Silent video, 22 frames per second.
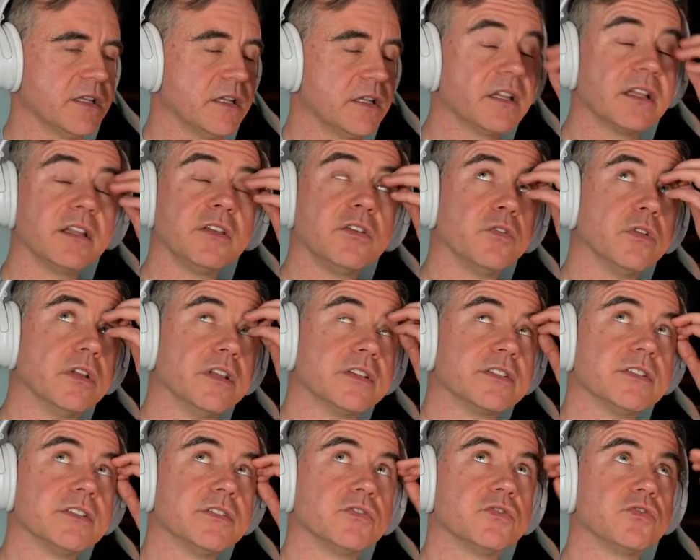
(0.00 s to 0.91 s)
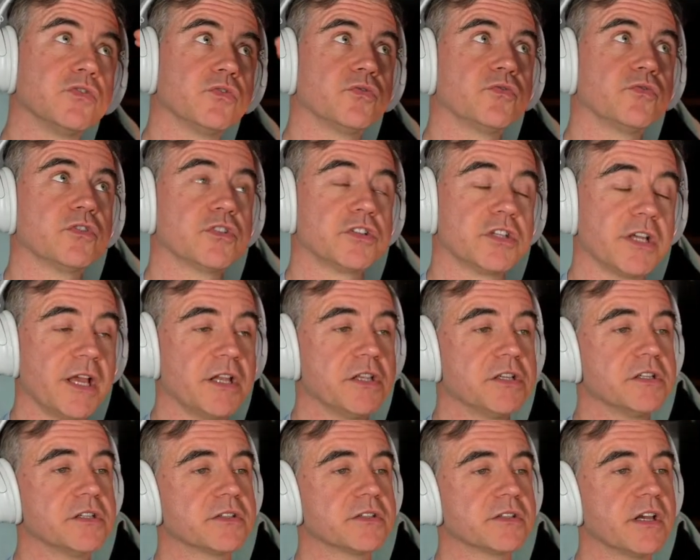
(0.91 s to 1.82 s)
you listen to for
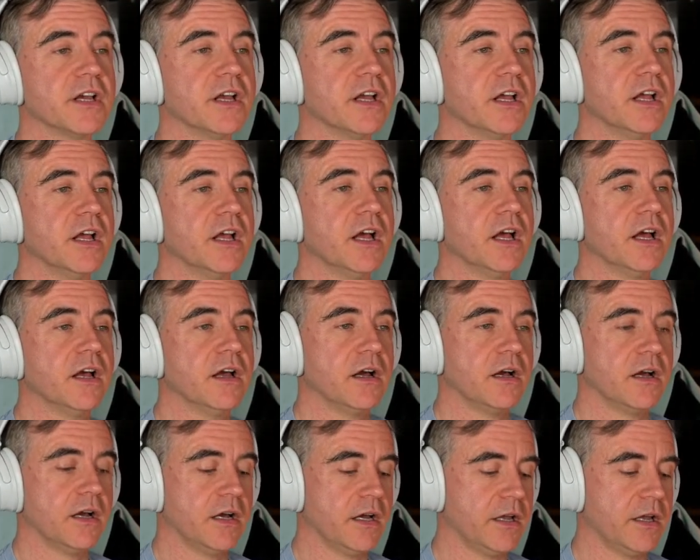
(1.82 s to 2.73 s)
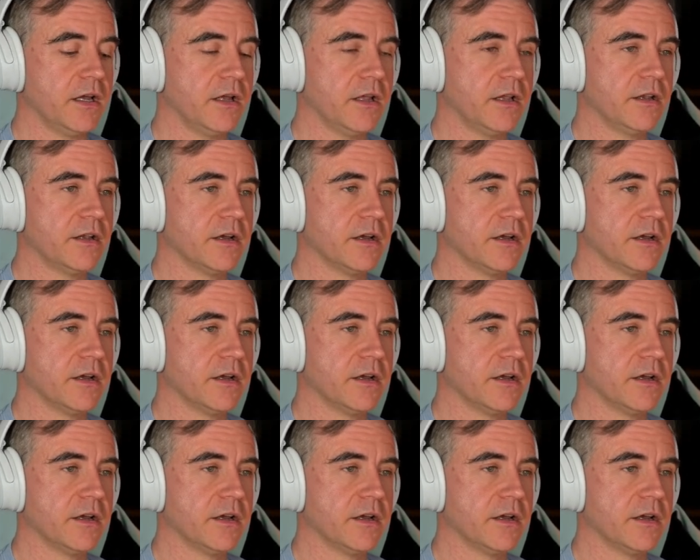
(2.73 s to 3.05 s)
changes, and